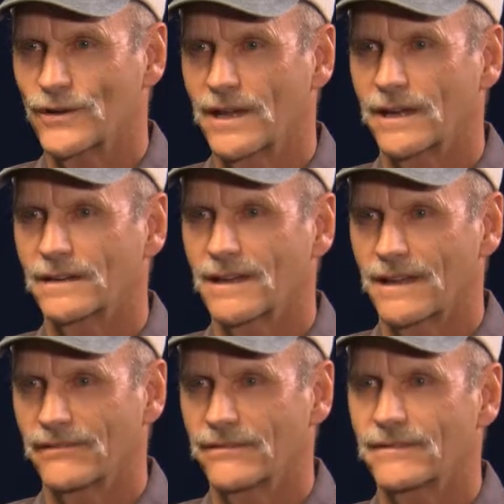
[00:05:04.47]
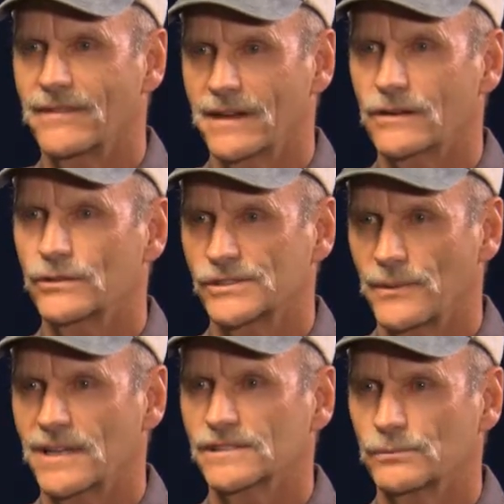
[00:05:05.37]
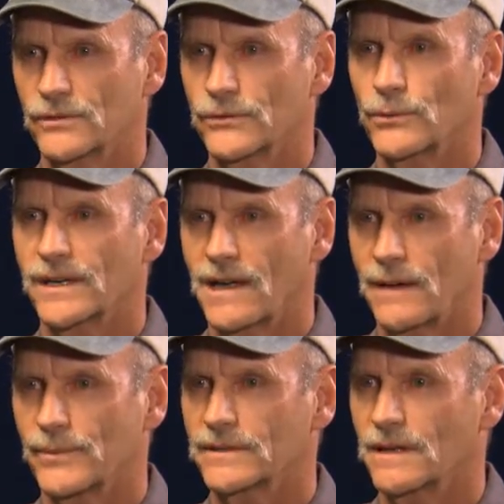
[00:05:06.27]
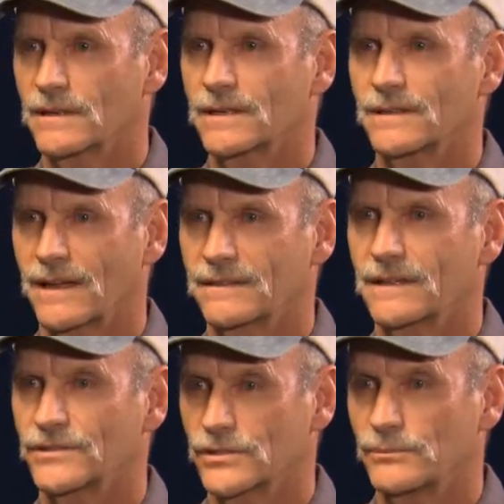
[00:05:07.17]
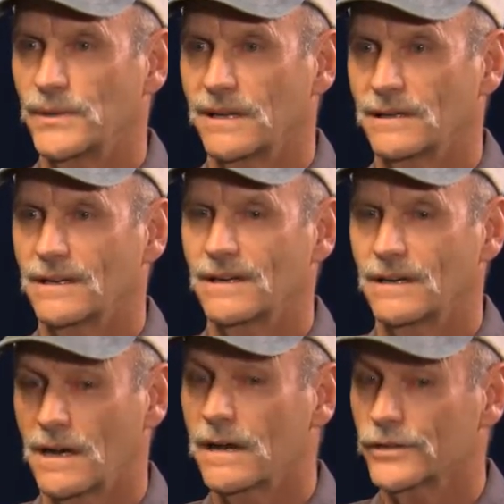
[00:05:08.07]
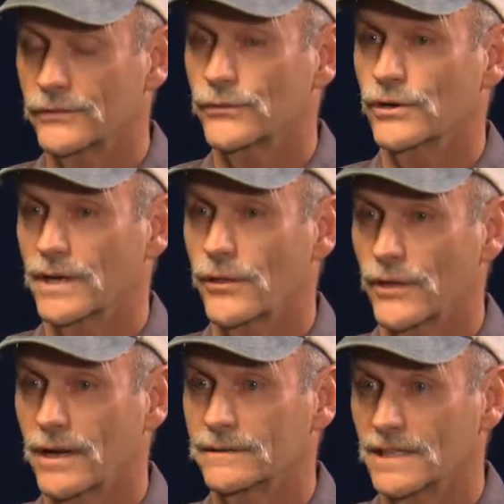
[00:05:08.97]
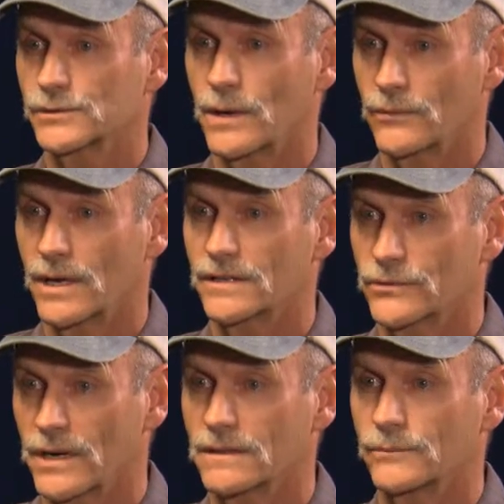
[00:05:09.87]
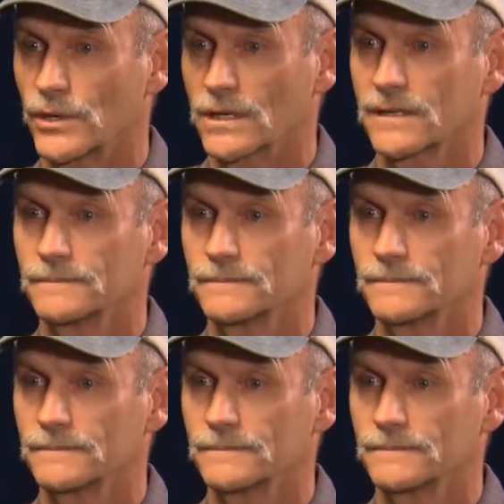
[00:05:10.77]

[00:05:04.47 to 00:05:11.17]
land, and they are responsible for what happened there, and they should be honored for it, I thought, and that's why I wanted to write the book.